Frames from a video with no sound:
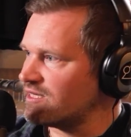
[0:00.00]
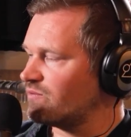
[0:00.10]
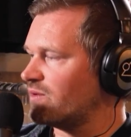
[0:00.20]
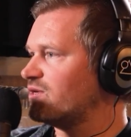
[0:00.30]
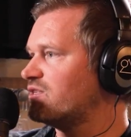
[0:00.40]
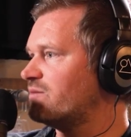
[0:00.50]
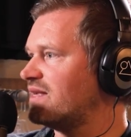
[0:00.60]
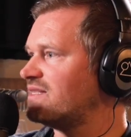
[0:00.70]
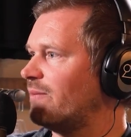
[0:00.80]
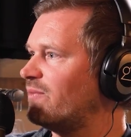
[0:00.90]
sometimes also
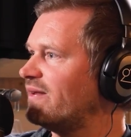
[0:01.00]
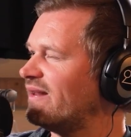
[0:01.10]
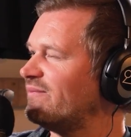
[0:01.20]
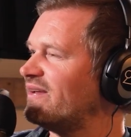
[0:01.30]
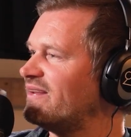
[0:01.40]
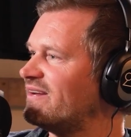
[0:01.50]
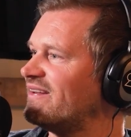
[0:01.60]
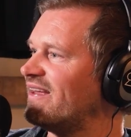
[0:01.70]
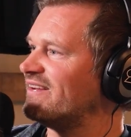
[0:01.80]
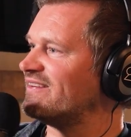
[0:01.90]
mess up a little bit here
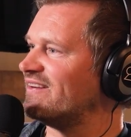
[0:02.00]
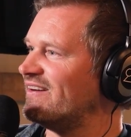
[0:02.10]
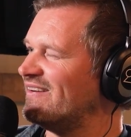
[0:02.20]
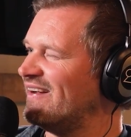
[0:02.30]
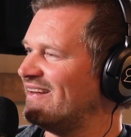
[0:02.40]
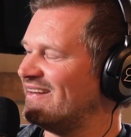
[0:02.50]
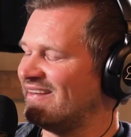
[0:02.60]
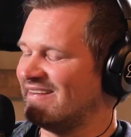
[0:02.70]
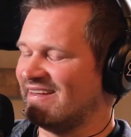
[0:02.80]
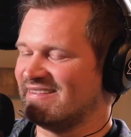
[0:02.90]
and there, you yeah. know, and
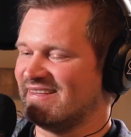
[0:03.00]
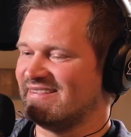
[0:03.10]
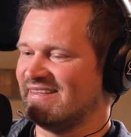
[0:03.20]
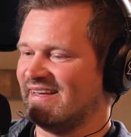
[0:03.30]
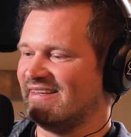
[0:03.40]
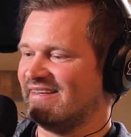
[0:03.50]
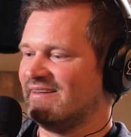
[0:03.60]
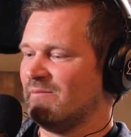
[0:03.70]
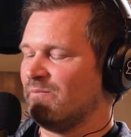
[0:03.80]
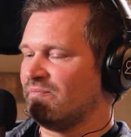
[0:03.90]
and and and then.
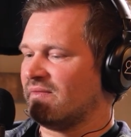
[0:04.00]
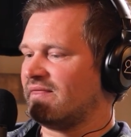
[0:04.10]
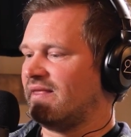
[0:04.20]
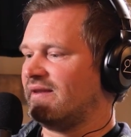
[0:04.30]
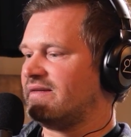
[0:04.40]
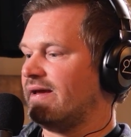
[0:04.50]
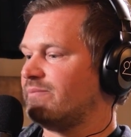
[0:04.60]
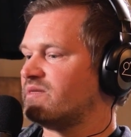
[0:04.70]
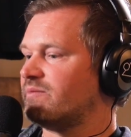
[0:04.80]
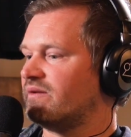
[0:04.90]
Then it
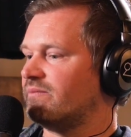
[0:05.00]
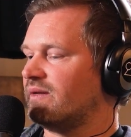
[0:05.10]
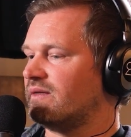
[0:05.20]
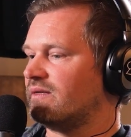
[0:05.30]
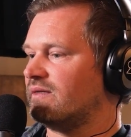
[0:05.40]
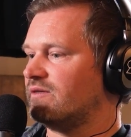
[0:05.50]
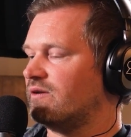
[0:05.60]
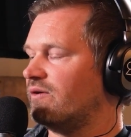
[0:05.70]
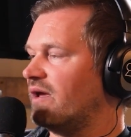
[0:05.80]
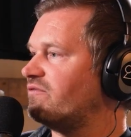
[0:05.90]
helps, but but you
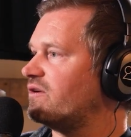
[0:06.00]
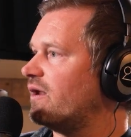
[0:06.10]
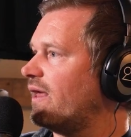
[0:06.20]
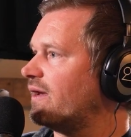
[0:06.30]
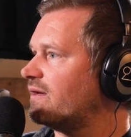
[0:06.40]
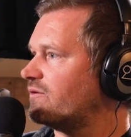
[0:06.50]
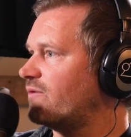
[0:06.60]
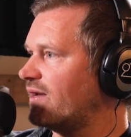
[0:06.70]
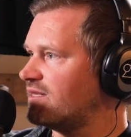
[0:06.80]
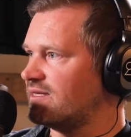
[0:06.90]
know if you're like
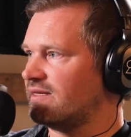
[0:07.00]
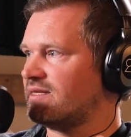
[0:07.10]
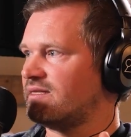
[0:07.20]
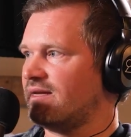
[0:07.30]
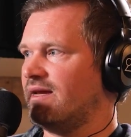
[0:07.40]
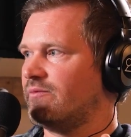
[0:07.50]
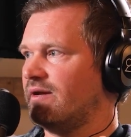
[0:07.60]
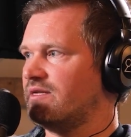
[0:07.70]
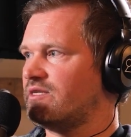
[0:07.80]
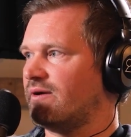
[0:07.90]
racing the same
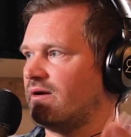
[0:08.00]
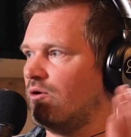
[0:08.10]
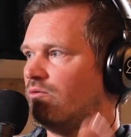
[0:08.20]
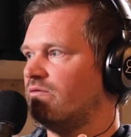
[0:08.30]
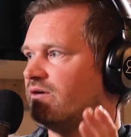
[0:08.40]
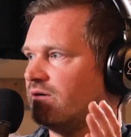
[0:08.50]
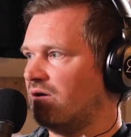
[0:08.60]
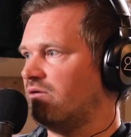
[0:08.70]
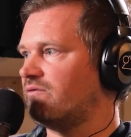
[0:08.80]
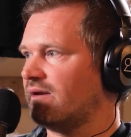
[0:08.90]
racetrack over and
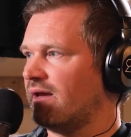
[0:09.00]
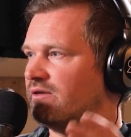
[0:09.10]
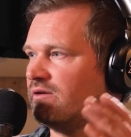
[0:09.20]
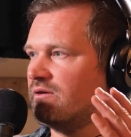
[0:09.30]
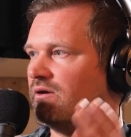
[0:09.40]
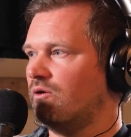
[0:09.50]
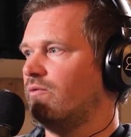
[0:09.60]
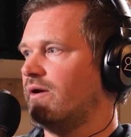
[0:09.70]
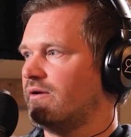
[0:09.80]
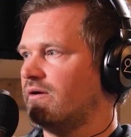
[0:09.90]
over again, you know
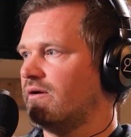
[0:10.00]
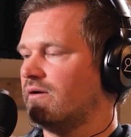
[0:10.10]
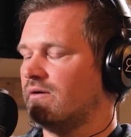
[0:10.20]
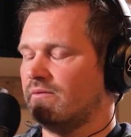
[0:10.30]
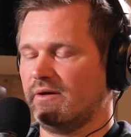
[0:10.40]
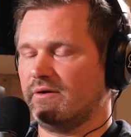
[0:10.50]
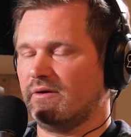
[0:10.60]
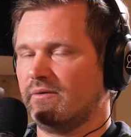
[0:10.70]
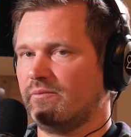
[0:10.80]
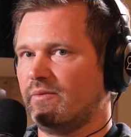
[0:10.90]
where your where
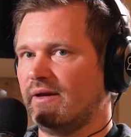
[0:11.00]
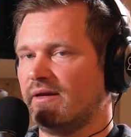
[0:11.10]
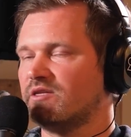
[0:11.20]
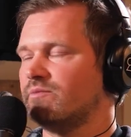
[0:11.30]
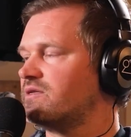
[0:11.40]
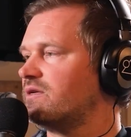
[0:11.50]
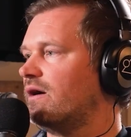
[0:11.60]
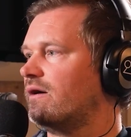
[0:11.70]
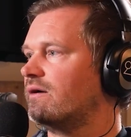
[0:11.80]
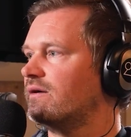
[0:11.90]
your braking spots
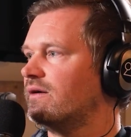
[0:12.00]
are,